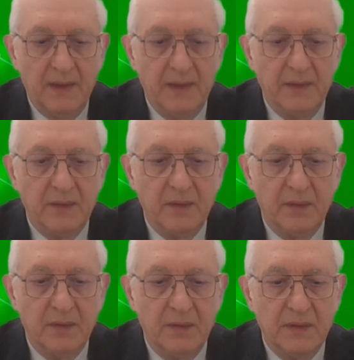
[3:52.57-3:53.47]
In
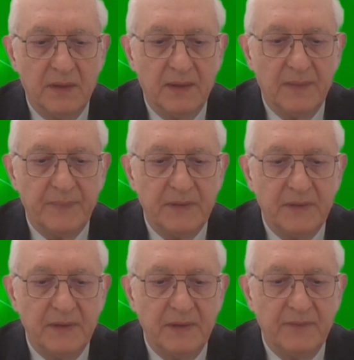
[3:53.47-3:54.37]
our
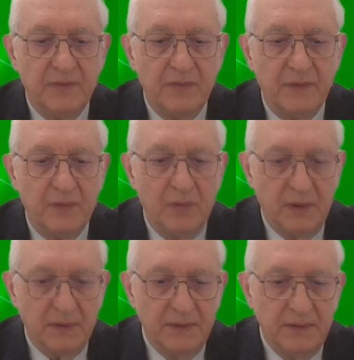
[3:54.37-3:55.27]
rapidly evolving
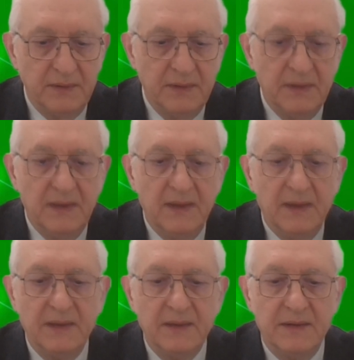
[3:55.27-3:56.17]
work,
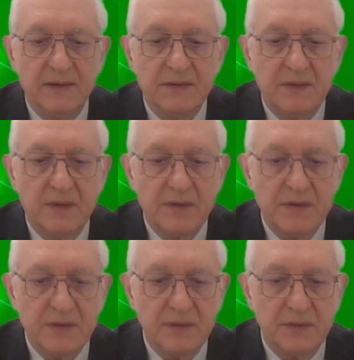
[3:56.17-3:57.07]
it is
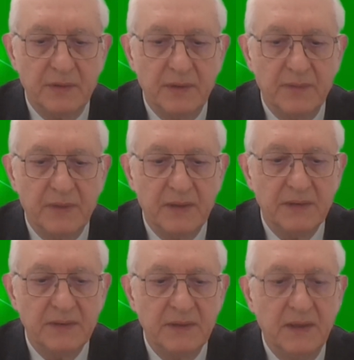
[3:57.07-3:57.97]
crucial to
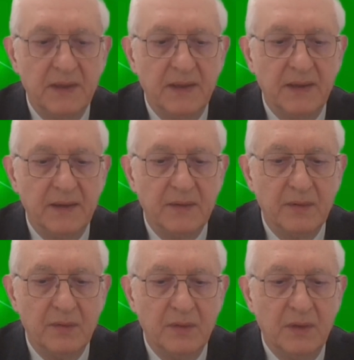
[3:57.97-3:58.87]
embrace
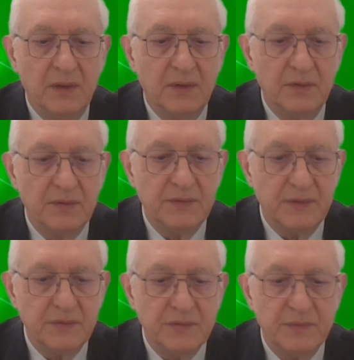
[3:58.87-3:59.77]

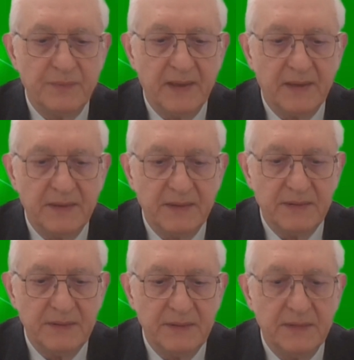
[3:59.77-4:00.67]
eco-conscious
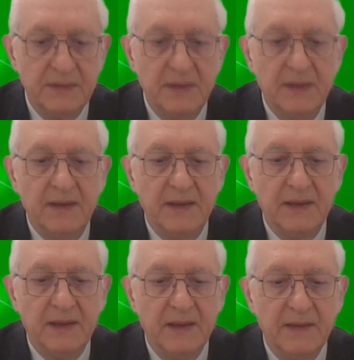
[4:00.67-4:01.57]
practices
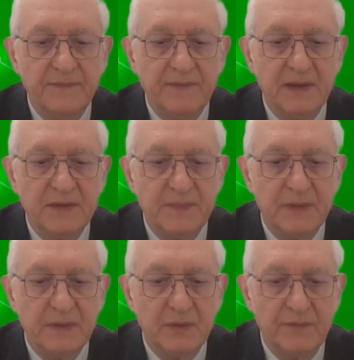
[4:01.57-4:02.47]
in every
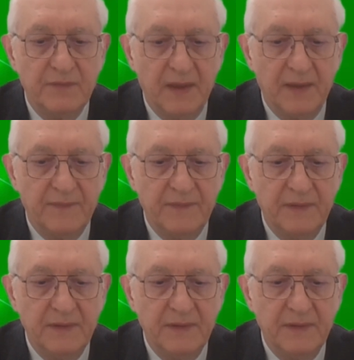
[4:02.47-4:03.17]
aspect of life,